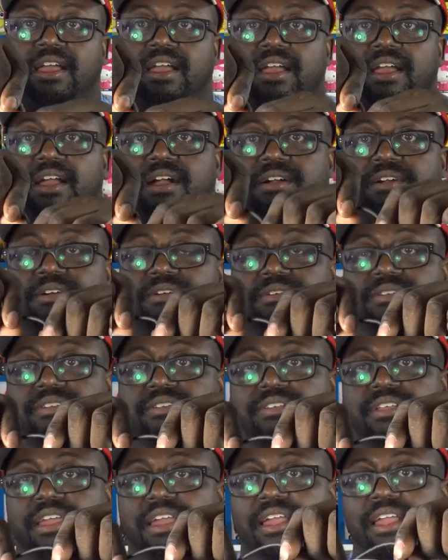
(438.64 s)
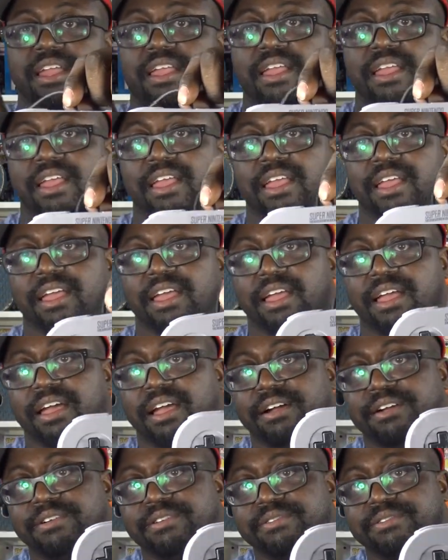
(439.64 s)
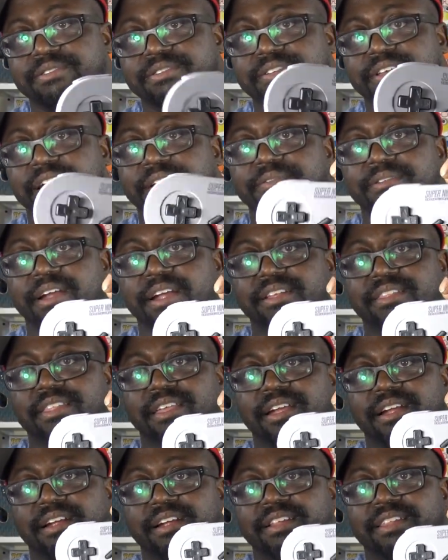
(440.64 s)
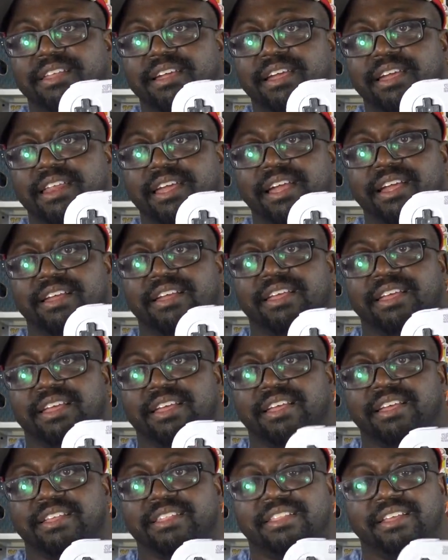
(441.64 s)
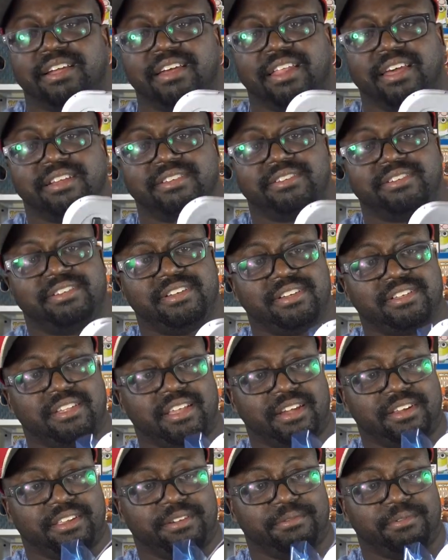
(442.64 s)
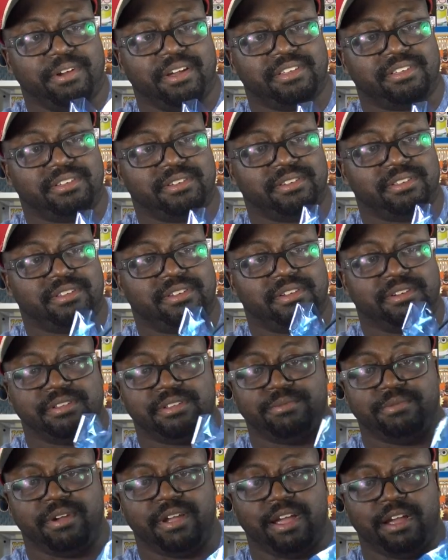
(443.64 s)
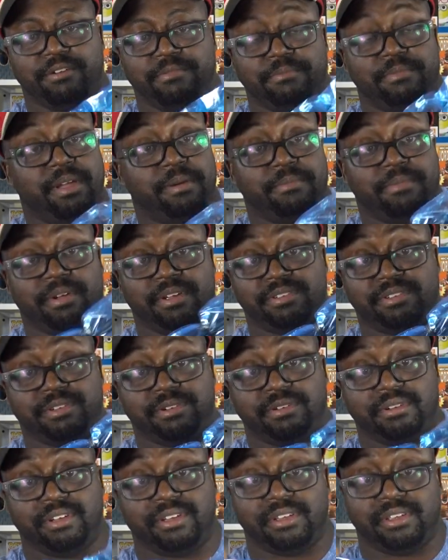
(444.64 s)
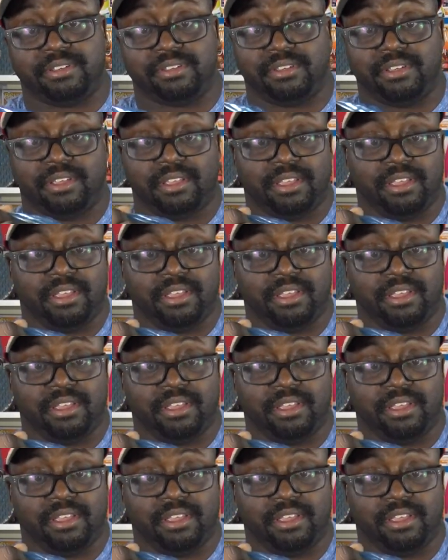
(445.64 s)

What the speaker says: How cool is that? How cool is that right there? Look at that. The classic, just like the original too, the way I remember it, sure is.